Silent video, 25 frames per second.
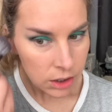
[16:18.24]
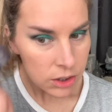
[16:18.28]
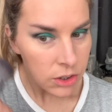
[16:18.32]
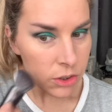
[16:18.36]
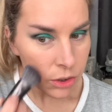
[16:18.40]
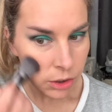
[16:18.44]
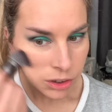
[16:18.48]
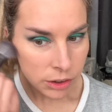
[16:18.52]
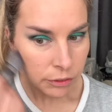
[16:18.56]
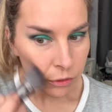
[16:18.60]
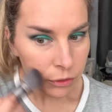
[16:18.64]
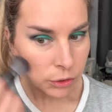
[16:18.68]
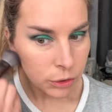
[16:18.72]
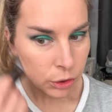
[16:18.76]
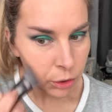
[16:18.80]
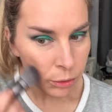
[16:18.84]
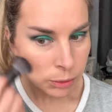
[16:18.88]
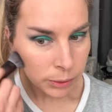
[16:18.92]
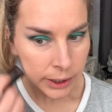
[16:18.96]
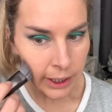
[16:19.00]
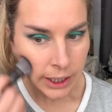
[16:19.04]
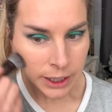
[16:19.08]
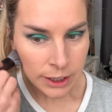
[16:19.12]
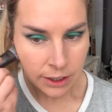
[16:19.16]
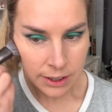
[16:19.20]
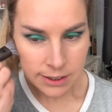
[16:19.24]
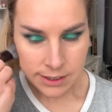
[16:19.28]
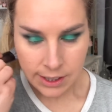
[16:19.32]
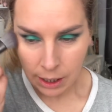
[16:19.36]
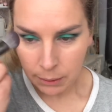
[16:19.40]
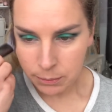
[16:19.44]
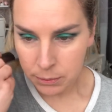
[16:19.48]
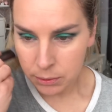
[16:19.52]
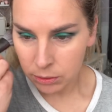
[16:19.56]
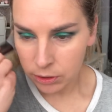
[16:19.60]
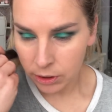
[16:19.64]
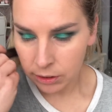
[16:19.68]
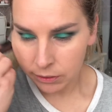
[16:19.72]
So the food we're eating is
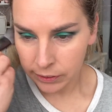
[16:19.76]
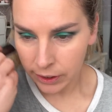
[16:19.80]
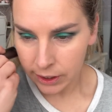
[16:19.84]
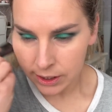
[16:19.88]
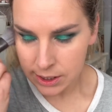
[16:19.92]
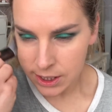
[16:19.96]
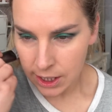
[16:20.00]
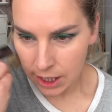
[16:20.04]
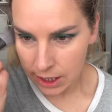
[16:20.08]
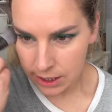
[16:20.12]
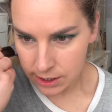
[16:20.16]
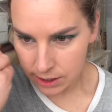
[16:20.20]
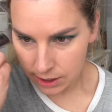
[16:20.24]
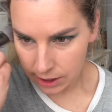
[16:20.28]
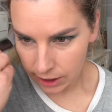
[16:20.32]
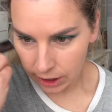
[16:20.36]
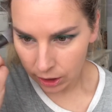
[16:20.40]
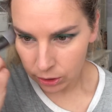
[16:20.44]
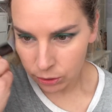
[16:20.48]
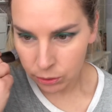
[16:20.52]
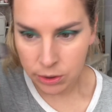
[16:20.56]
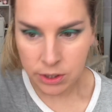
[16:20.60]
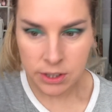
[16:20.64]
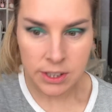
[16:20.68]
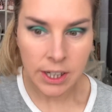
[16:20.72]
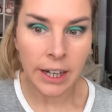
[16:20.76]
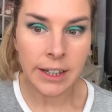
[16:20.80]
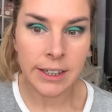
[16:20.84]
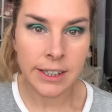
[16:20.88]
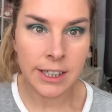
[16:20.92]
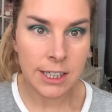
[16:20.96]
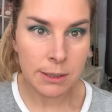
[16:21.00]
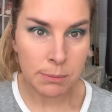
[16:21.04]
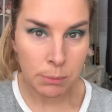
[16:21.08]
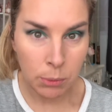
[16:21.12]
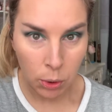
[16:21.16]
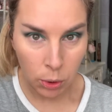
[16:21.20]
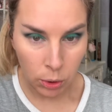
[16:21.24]
absolutely fantastic. I know Sandy
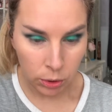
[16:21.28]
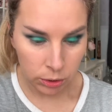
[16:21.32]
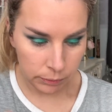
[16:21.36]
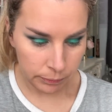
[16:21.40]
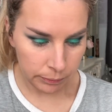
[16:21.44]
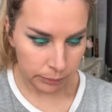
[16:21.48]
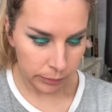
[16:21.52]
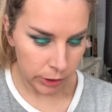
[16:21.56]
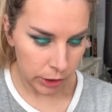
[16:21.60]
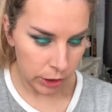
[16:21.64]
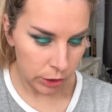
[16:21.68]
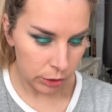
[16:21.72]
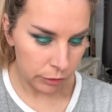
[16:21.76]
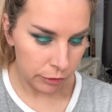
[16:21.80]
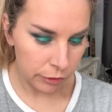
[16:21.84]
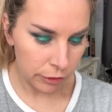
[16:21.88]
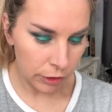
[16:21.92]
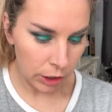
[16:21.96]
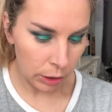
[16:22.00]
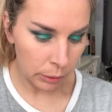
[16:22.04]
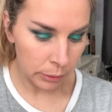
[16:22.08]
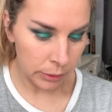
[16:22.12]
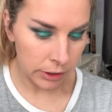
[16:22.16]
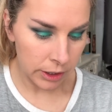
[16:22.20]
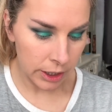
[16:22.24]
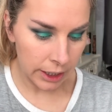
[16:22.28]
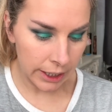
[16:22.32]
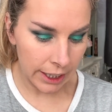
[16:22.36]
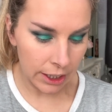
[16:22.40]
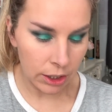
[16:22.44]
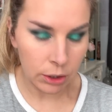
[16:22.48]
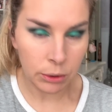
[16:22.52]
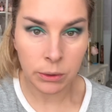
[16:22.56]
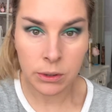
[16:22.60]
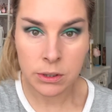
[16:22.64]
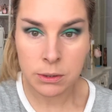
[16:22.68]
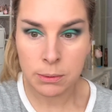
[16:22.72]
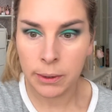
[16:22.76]
Small, you following the
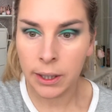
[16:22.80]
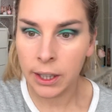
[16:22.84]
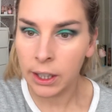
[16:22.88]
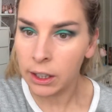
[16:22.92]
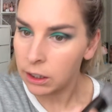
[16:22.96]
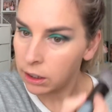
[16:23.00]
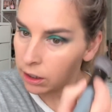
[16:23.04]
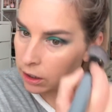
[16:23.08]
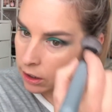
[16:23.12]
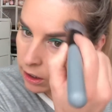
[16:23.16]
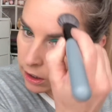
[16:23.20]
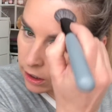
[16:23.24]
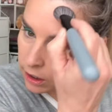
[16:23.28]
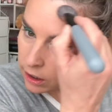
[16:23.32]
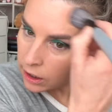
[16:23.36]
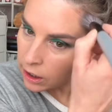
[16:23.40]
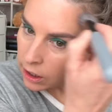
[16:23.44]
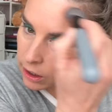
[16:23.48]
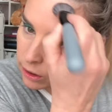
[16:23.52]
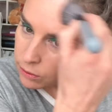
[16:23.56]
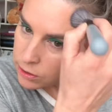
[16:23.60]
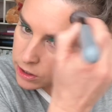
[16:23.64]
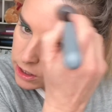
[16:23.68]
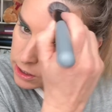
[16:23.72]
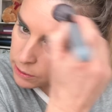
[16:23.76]
keto as well. There was